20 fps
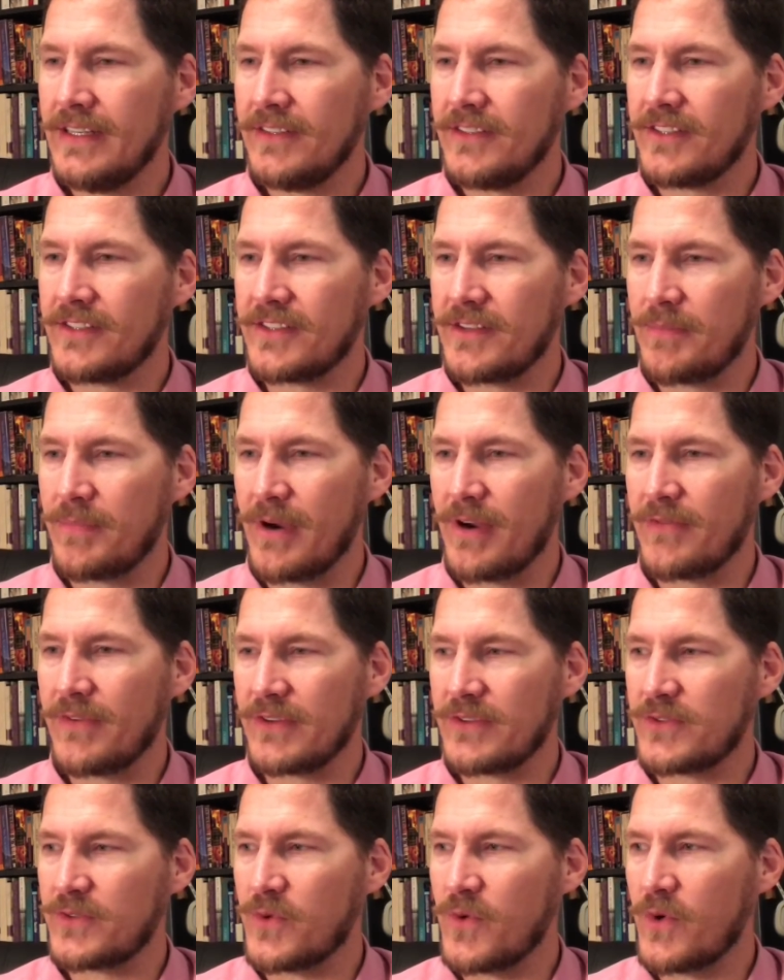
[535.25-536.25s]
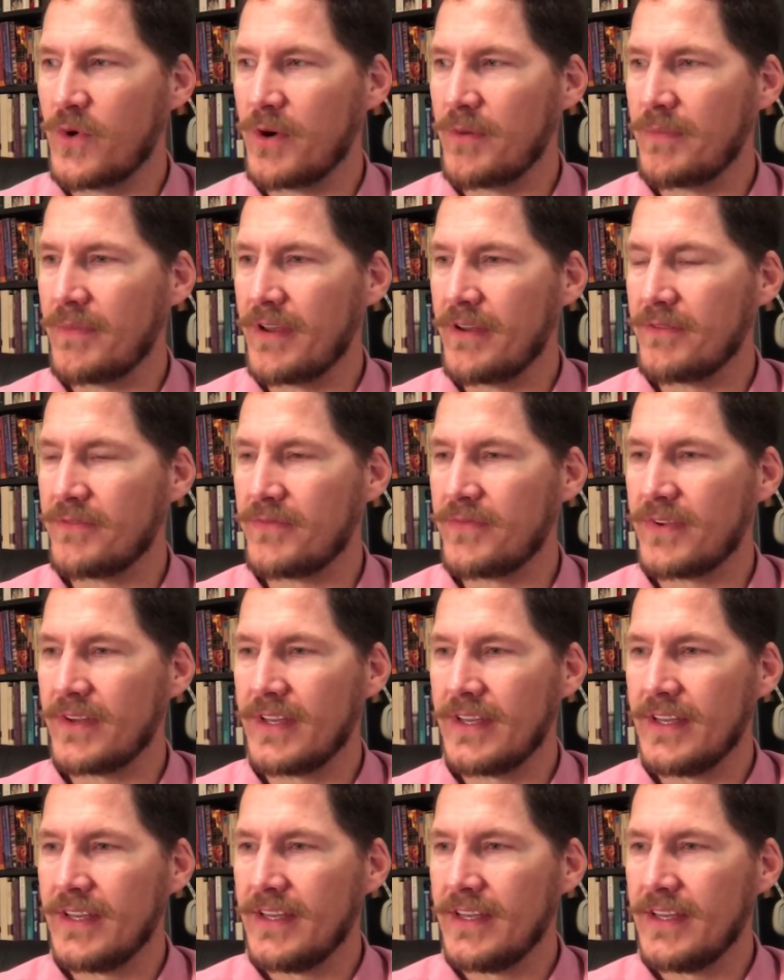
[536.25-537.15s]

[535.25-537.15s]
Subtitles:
Just a perfect storm of